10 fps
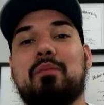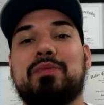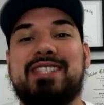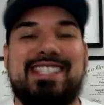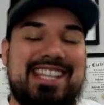
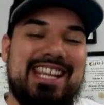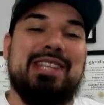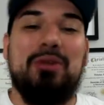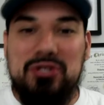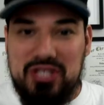Seeking
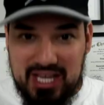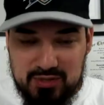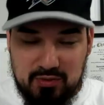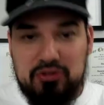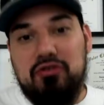those things
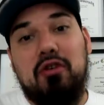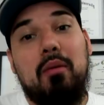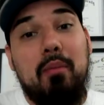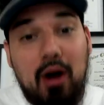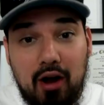which are
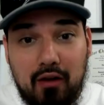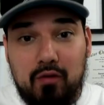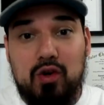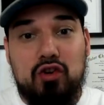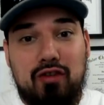above,
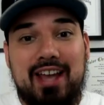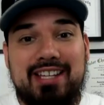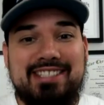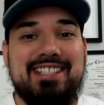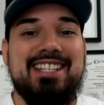where
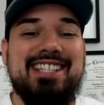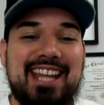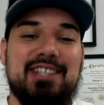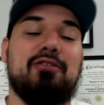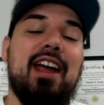Christ is at
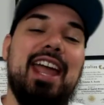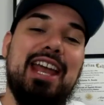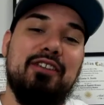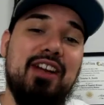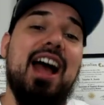the right hand
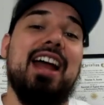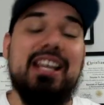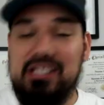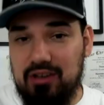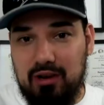of God,
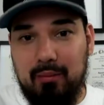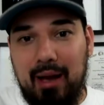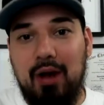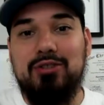is all about.